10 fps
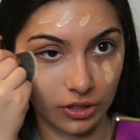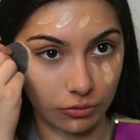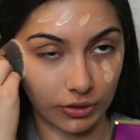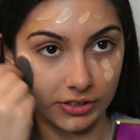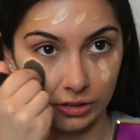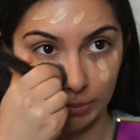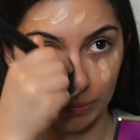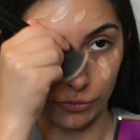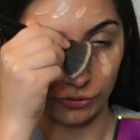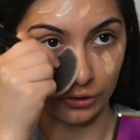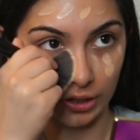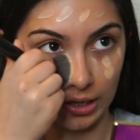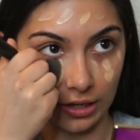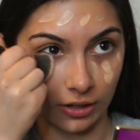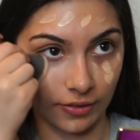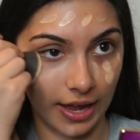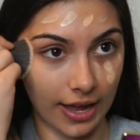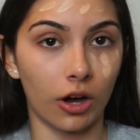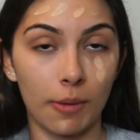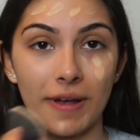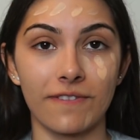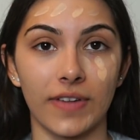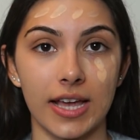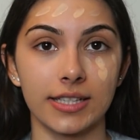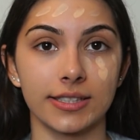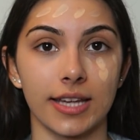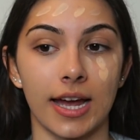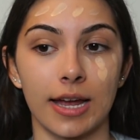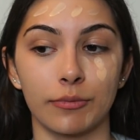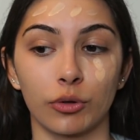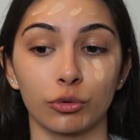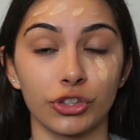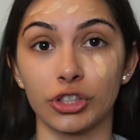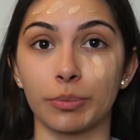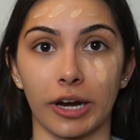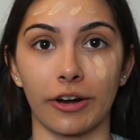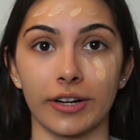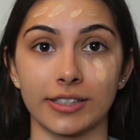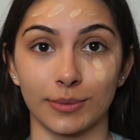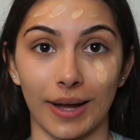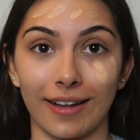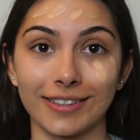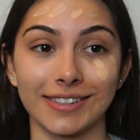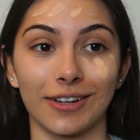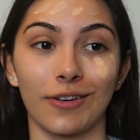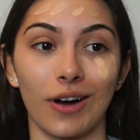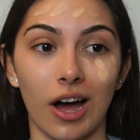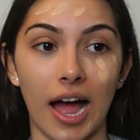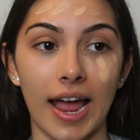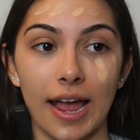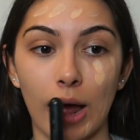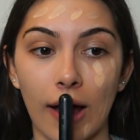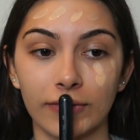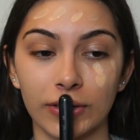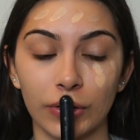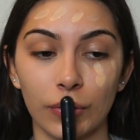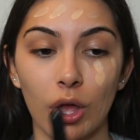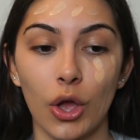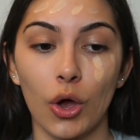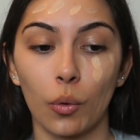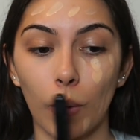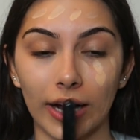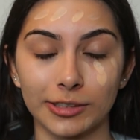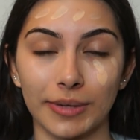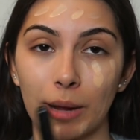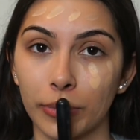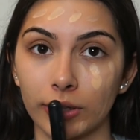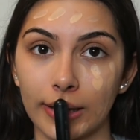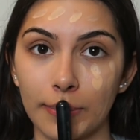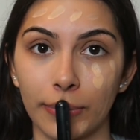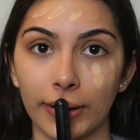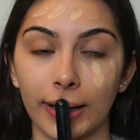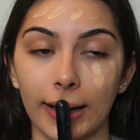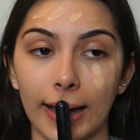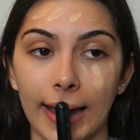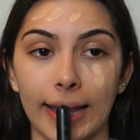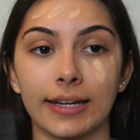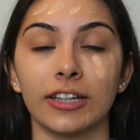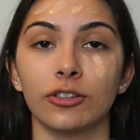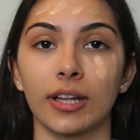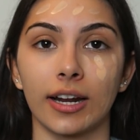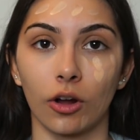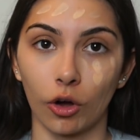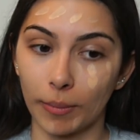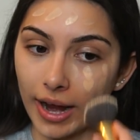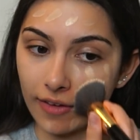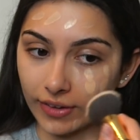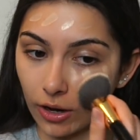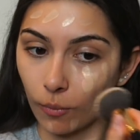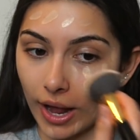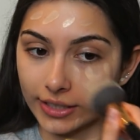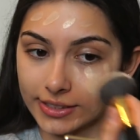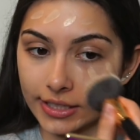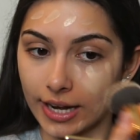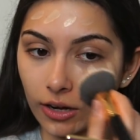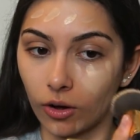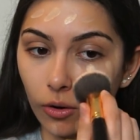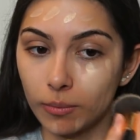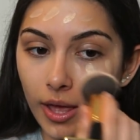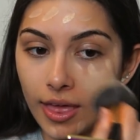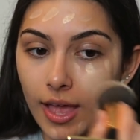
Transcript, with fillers: and razor bump free and all that. On my face, I'm super hairy as well, so I have to wax my upper lip and I do that at home. I have like a wax kit at home